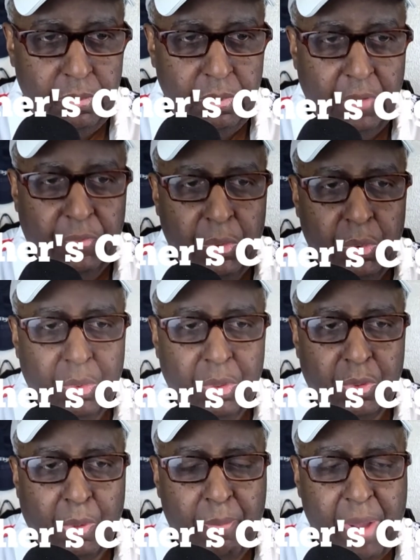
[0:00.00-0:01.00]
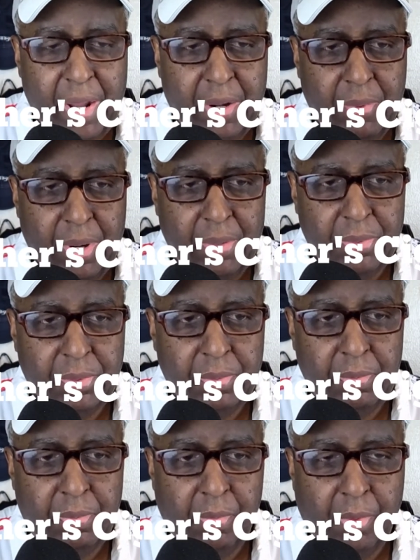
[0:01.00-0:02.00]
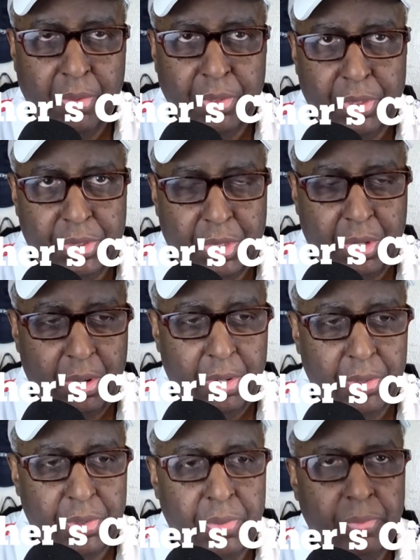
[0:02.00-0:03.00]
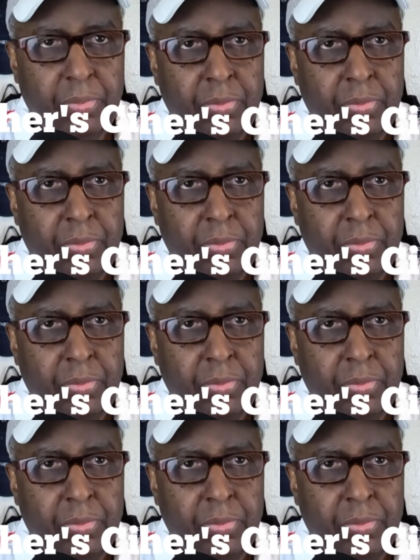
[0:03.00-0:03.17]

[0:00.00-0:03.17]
if you do a little background on these cigars,